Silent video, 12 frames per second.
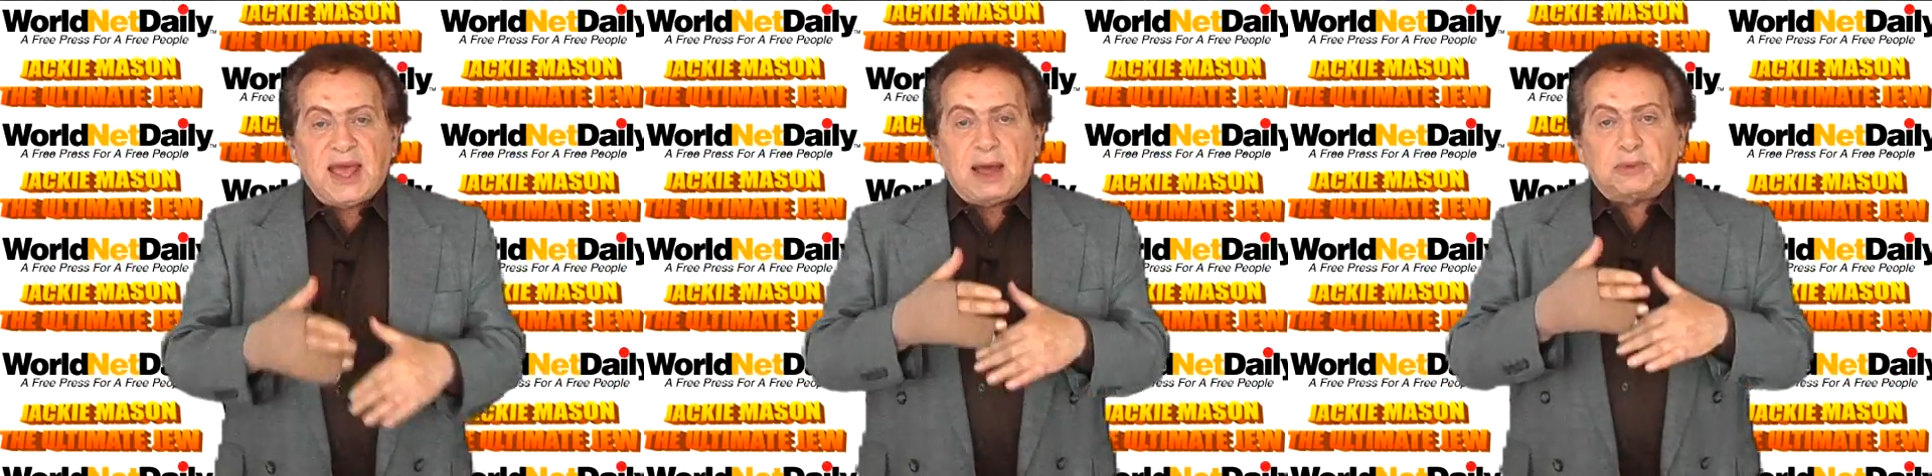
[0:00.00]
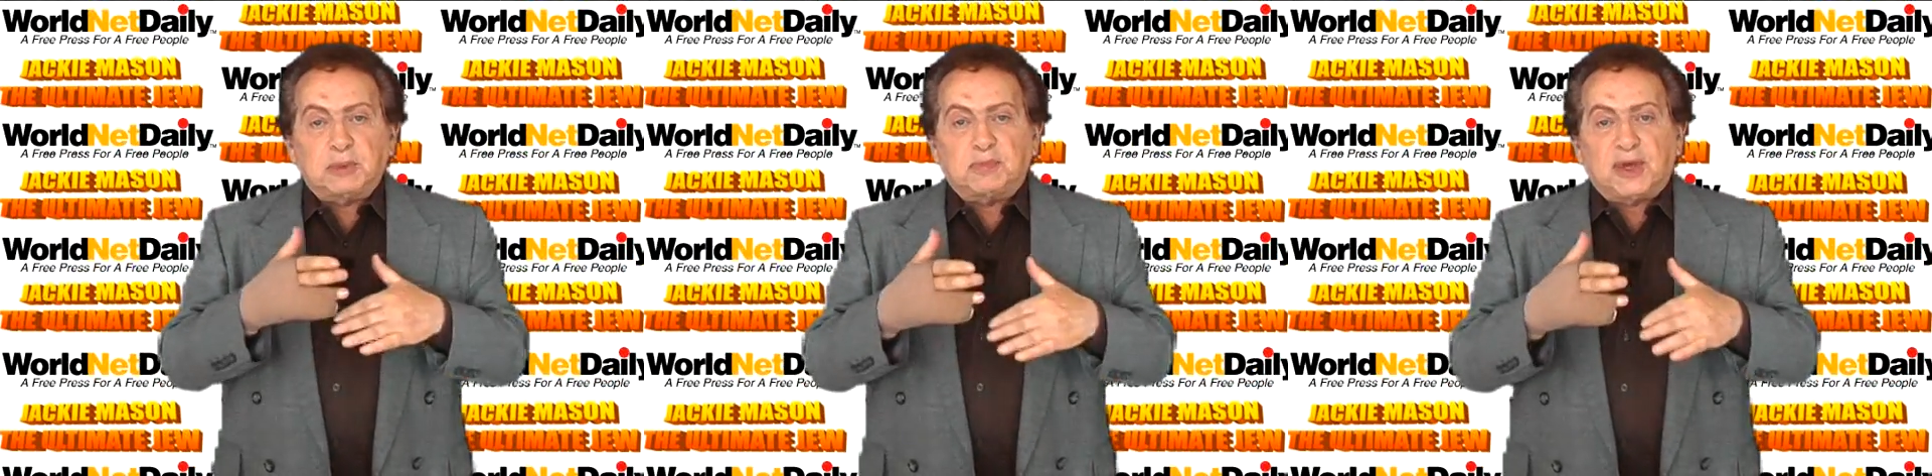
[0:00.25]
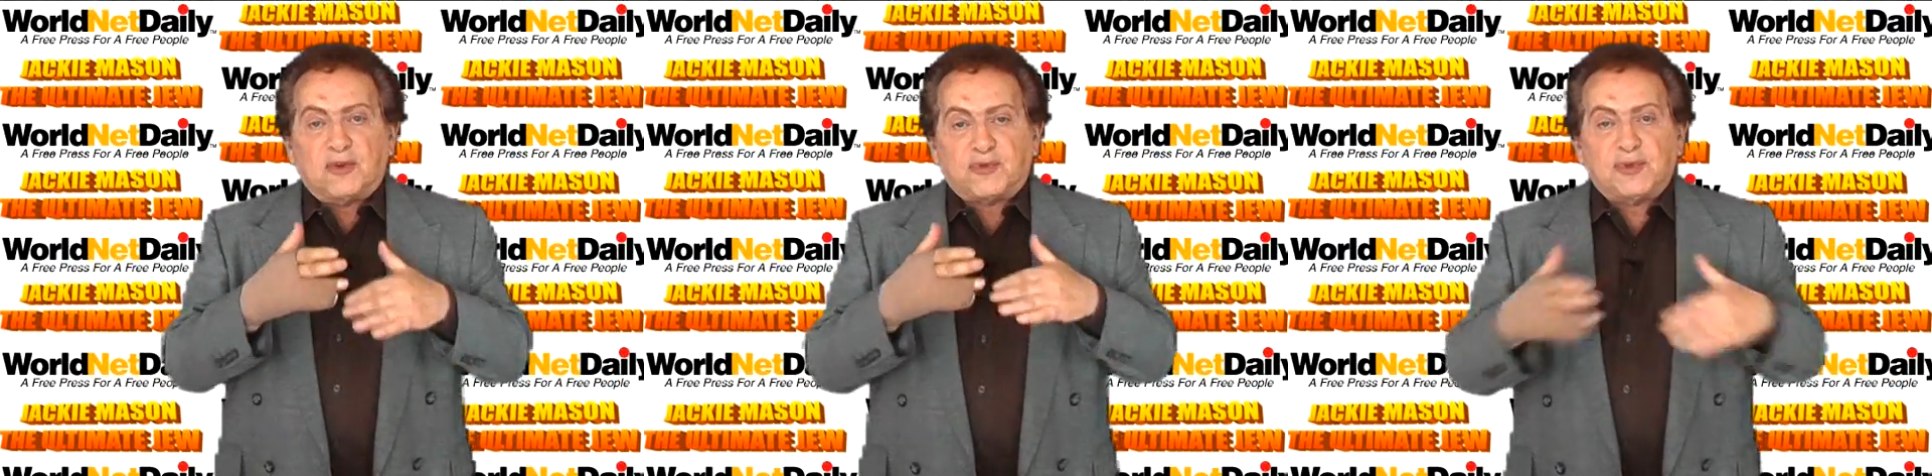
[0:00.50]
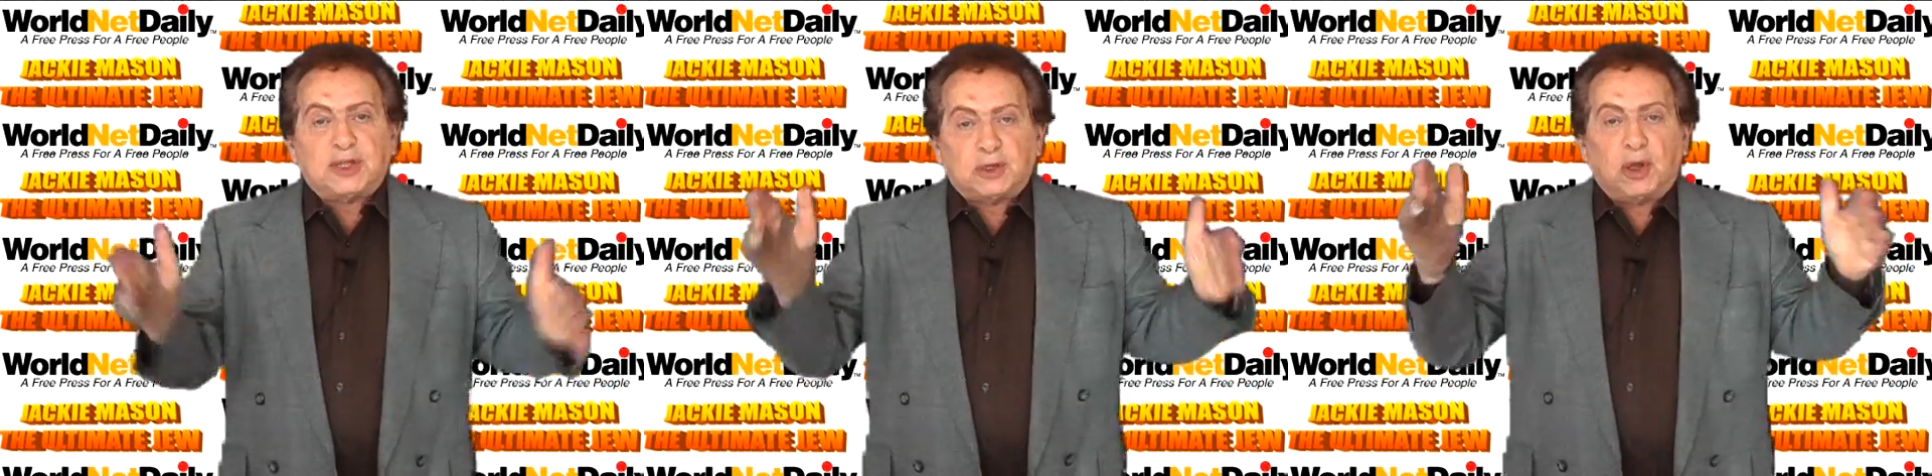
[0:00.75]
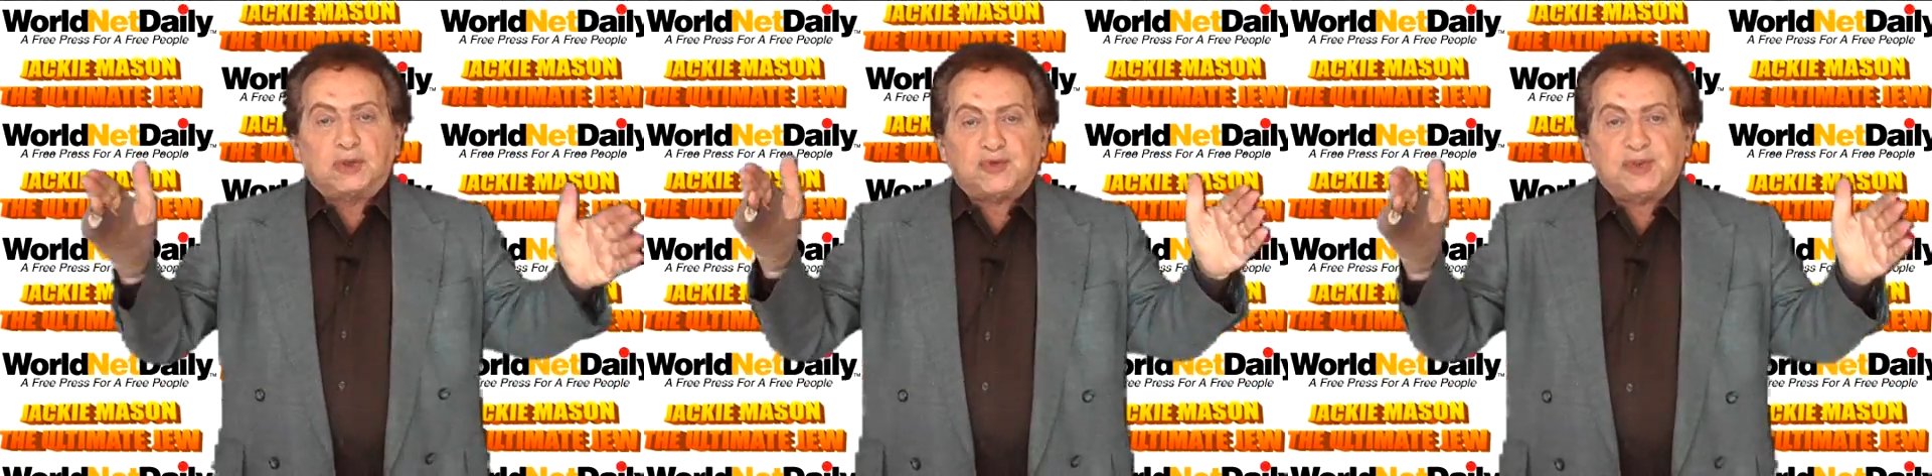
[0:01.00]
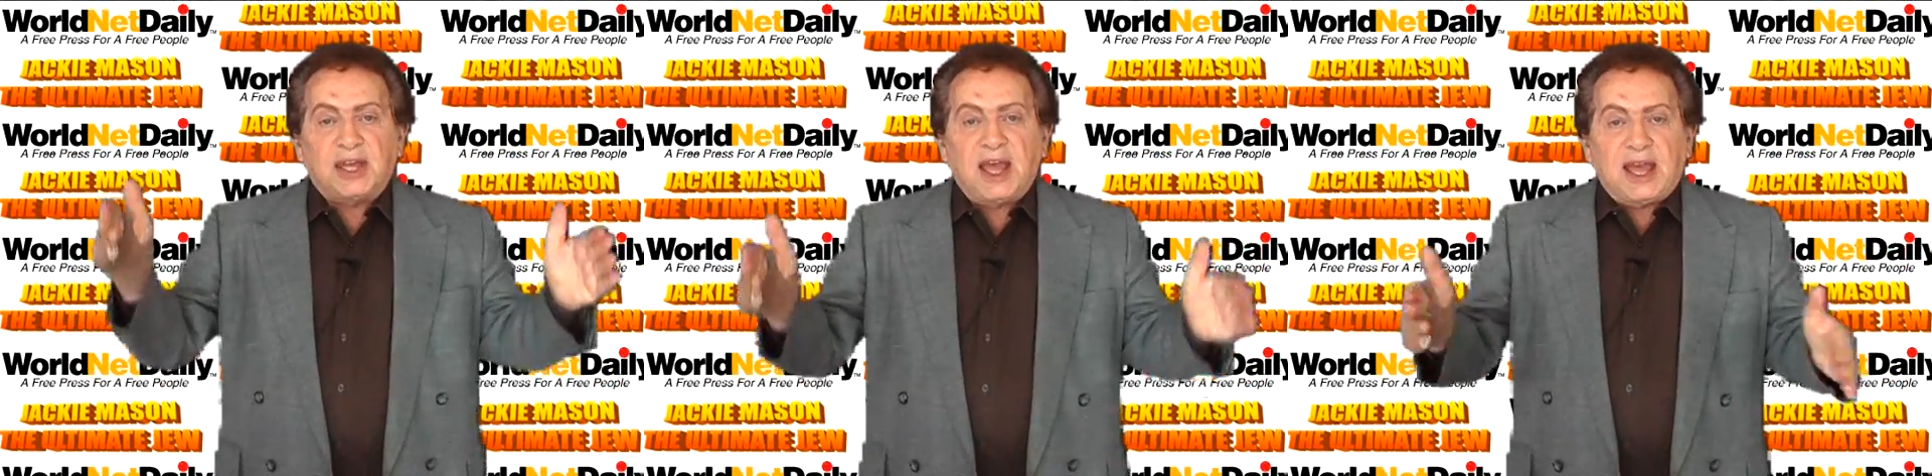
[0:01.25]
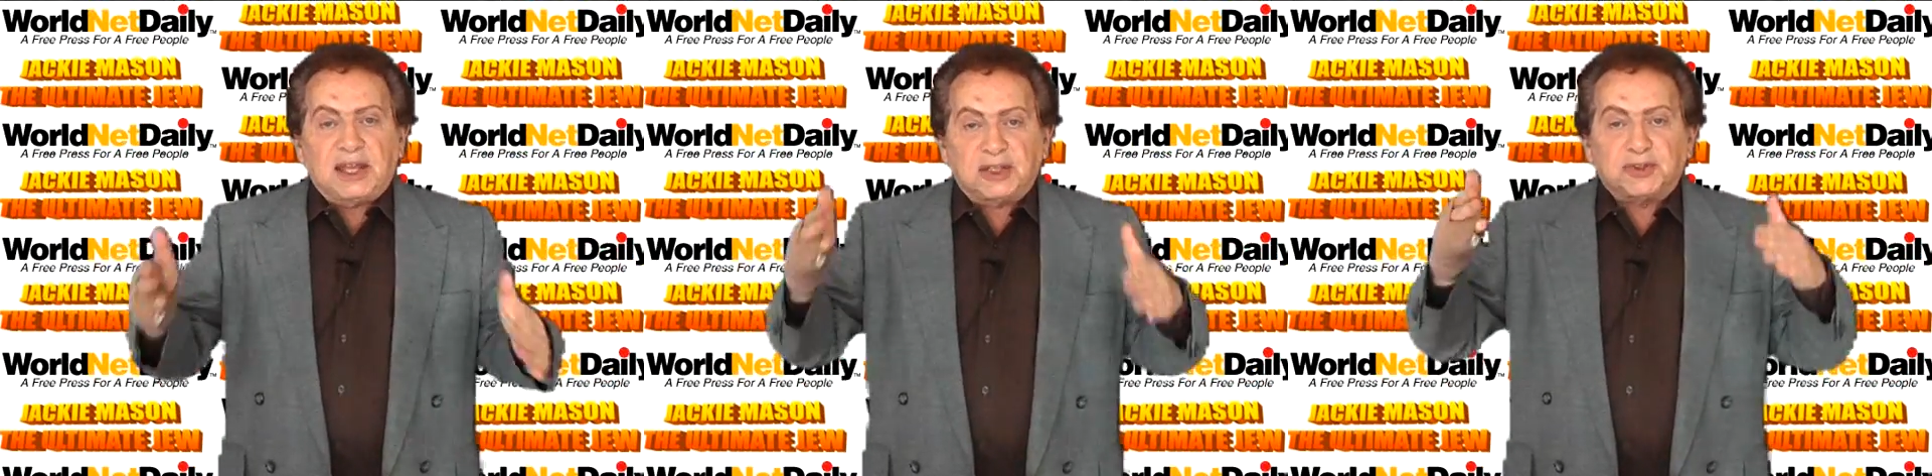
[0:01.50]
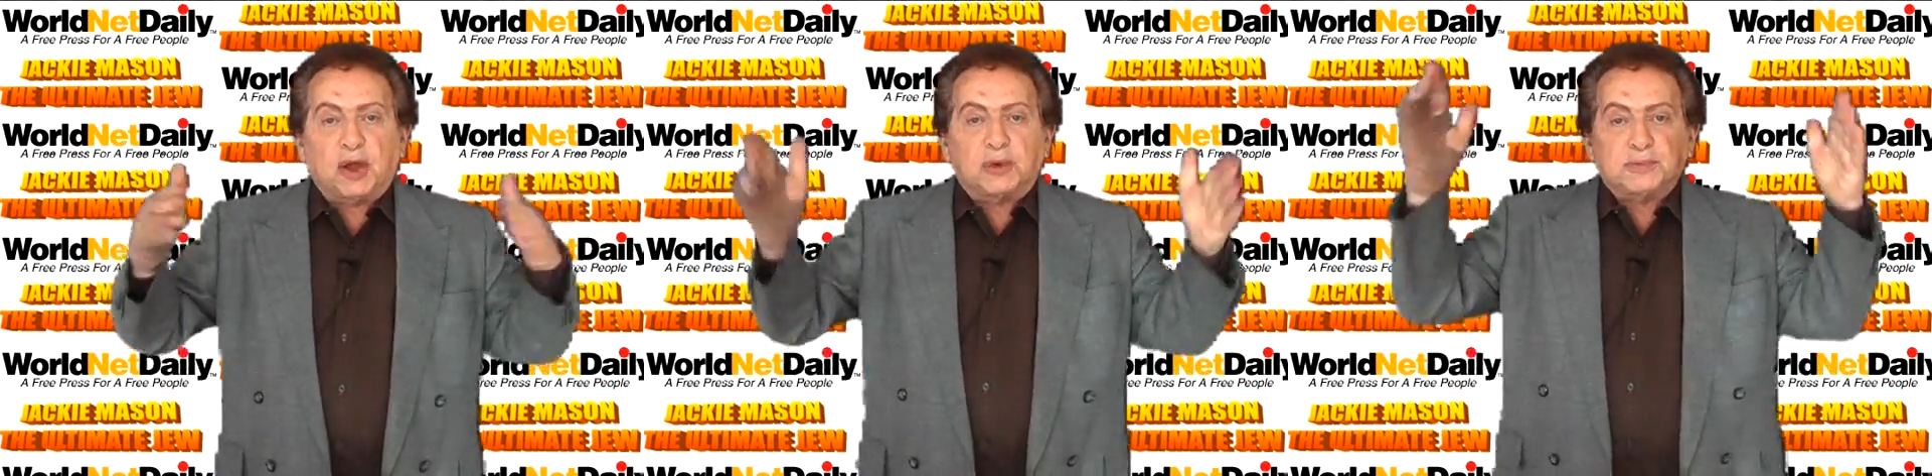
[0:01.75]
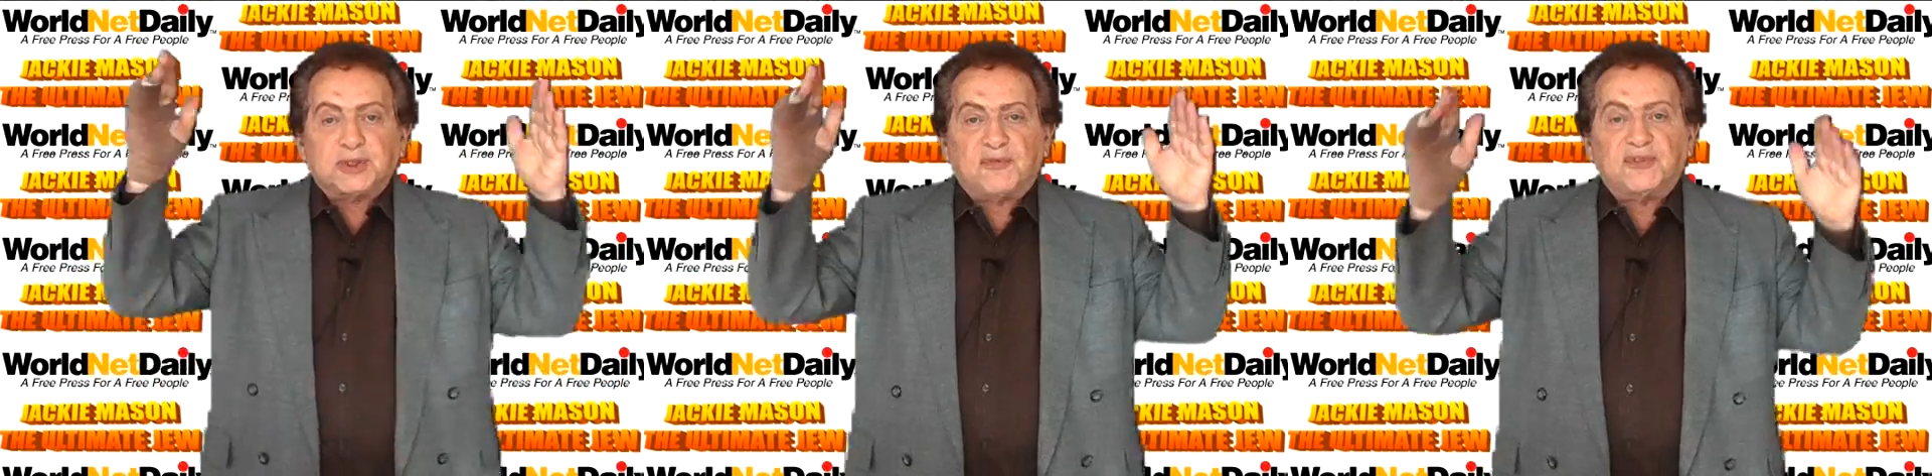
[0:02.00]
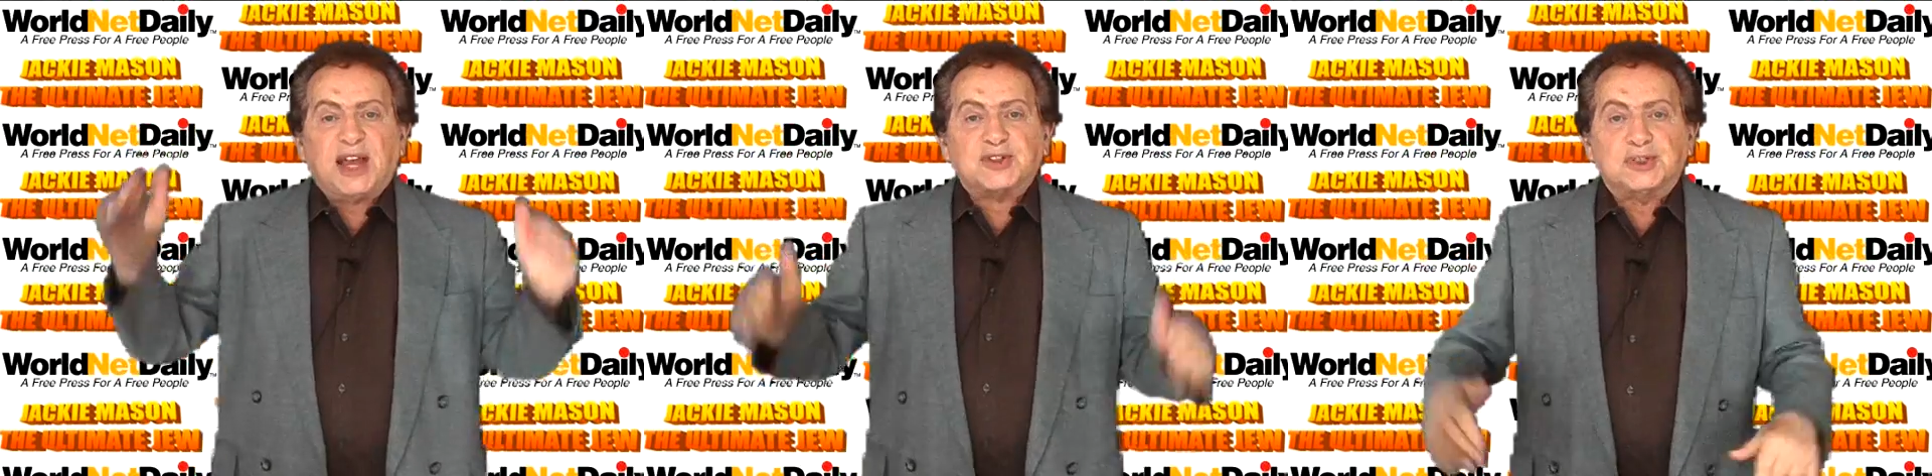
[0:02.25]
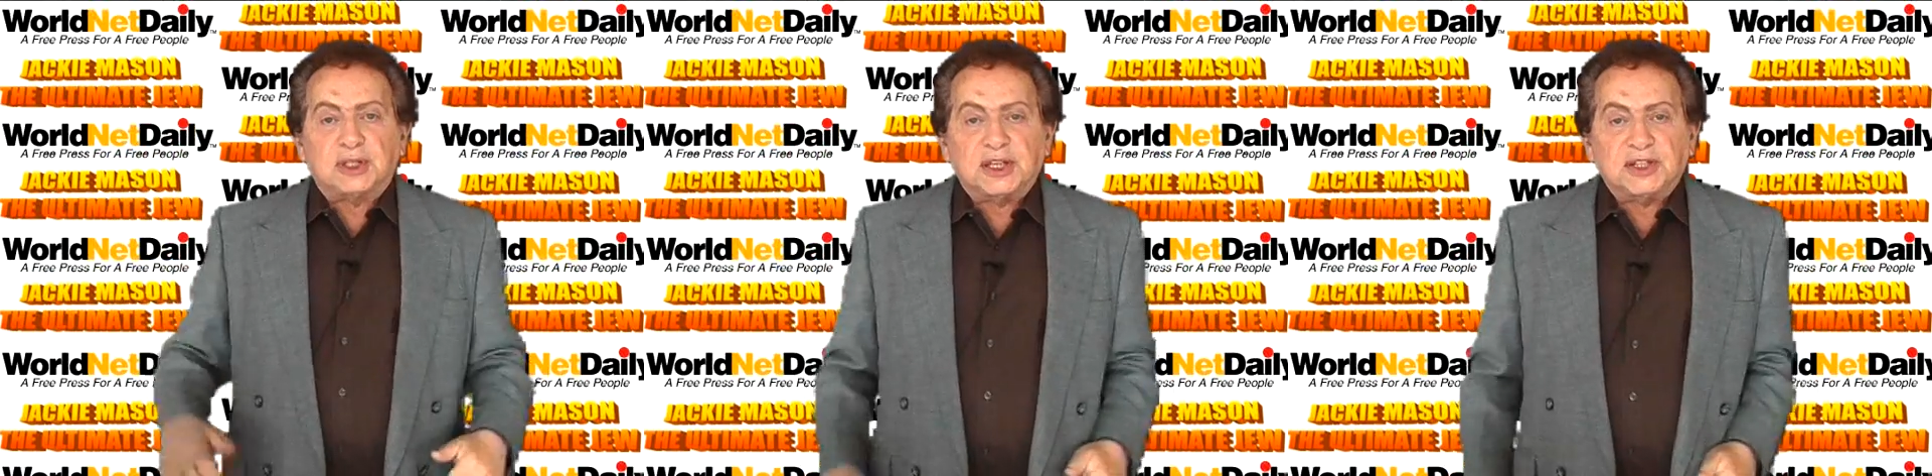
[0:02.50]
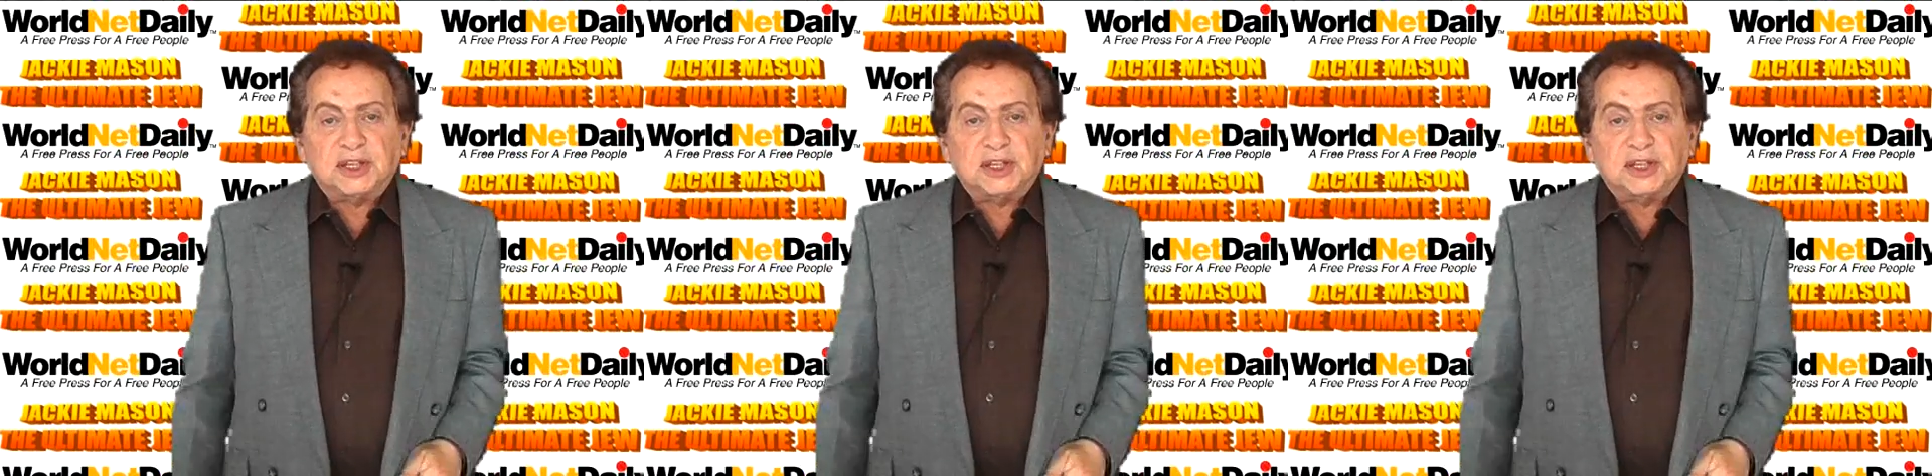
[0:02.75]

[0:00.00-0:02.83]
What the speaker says: and we'd be a free country and in terms of national and